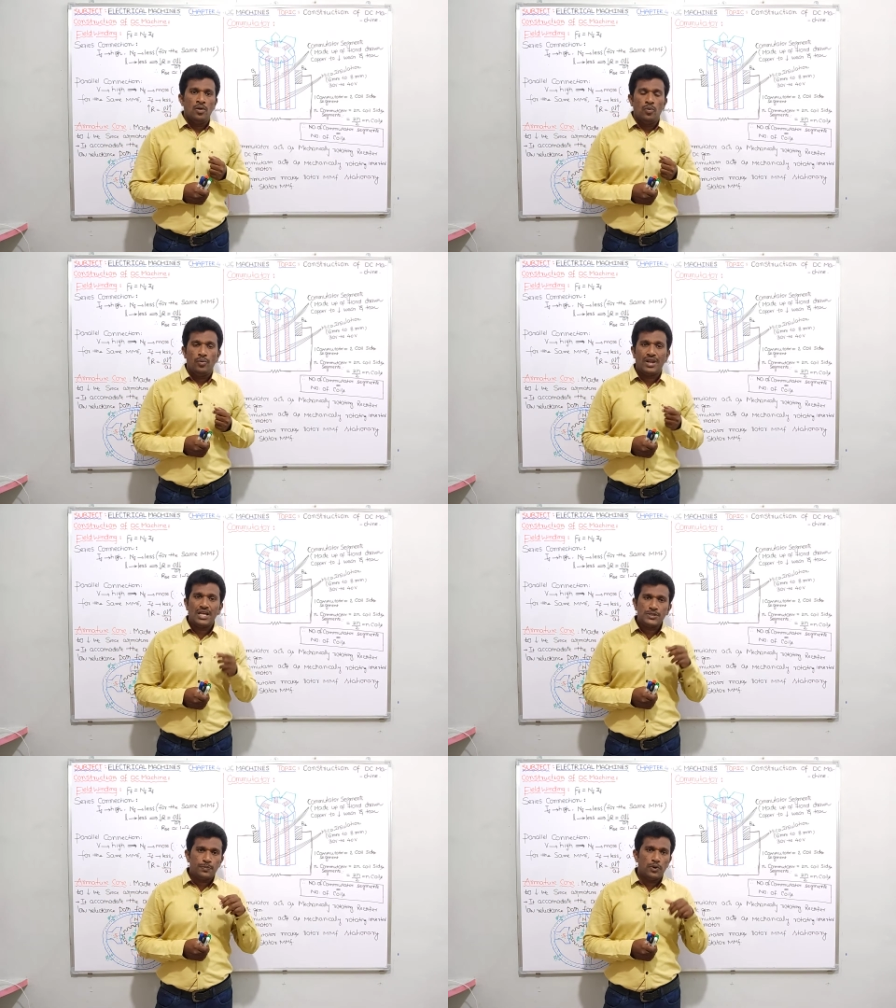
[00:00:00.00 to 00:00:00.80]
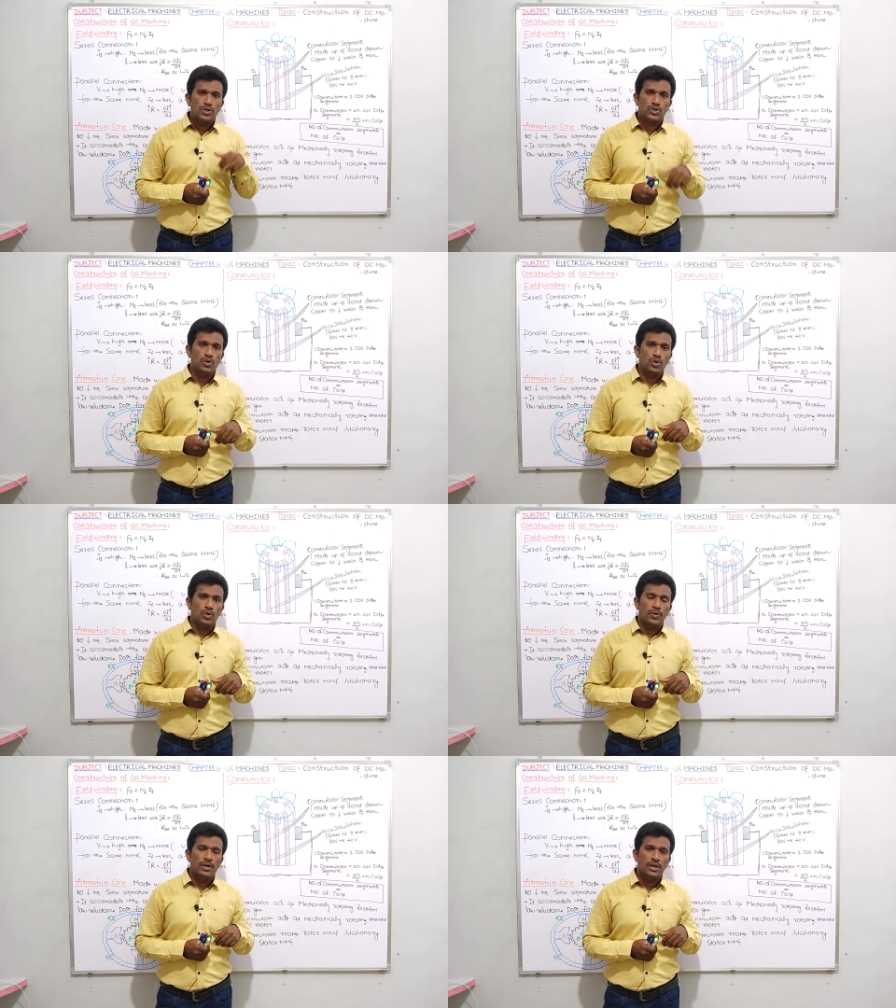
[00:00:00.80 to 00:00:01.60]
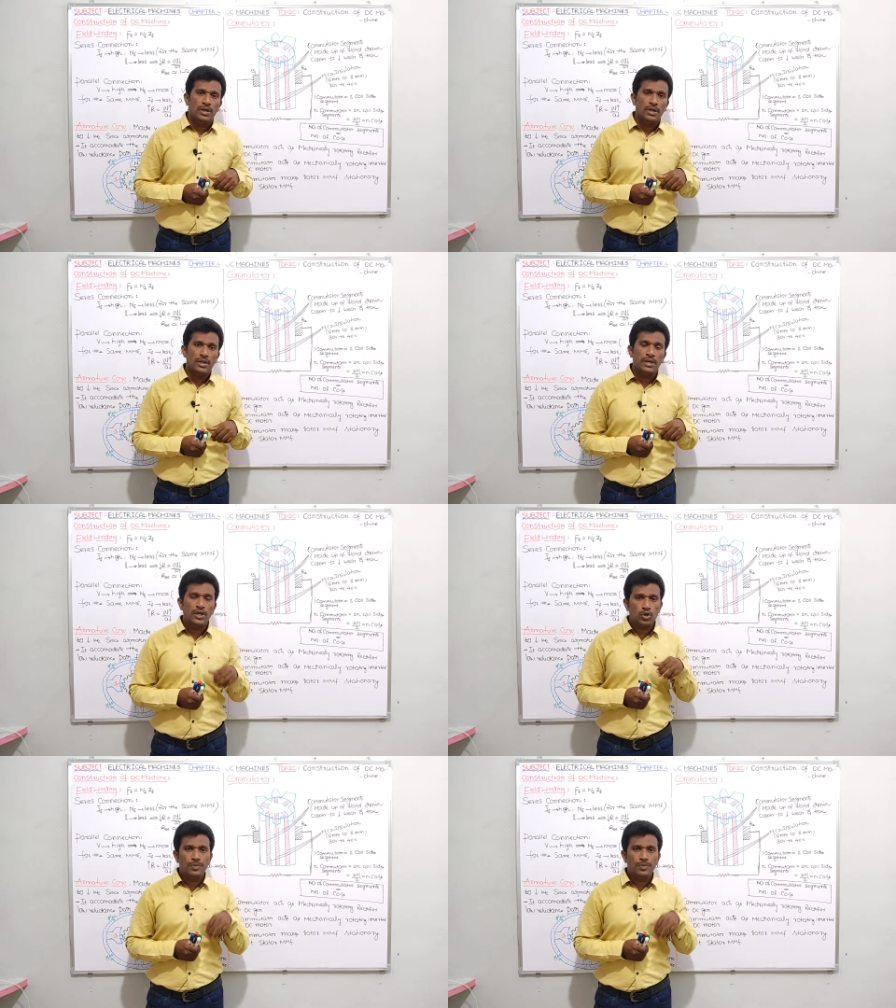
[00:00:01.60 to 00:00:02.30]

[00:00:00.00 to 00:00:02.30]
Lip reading: Whereas pole shoe need to